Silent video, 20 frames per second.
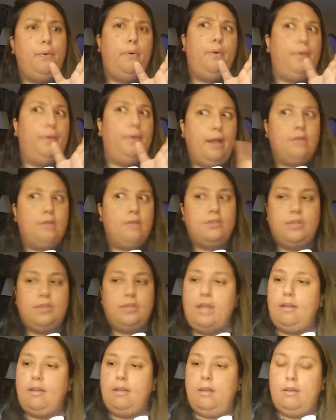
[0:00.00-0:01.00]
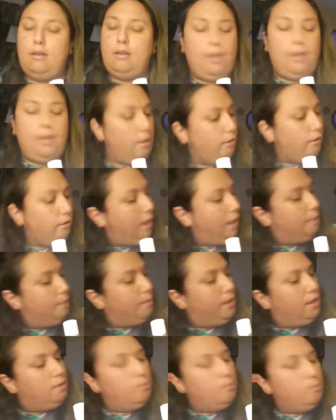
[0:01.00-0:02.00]
And I was just like, hell yeah,
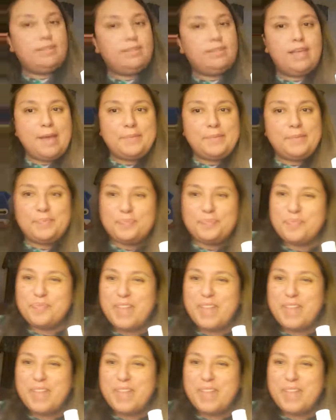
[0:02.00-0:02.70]
man, what's up?